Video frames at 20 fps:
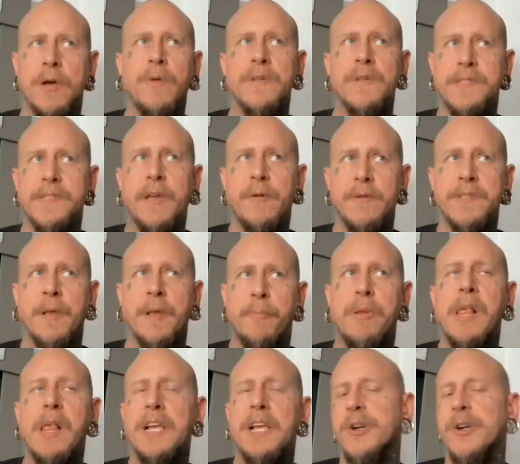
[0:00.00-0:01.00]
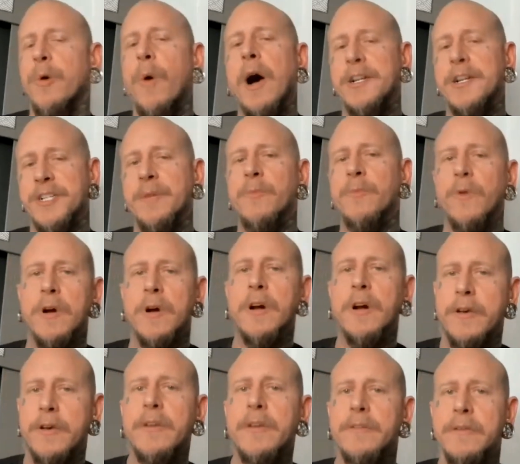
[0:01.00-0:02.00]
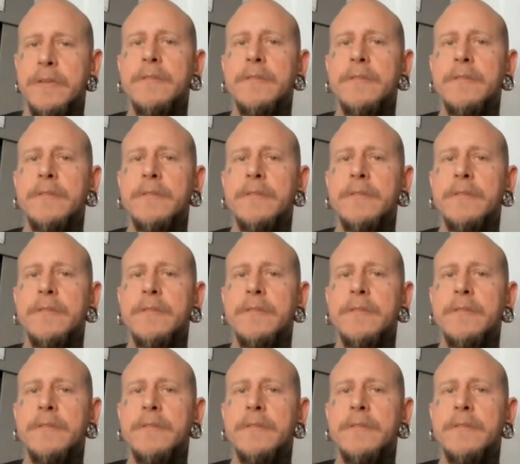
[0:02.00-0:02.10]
so it was a pleasure to watch him work.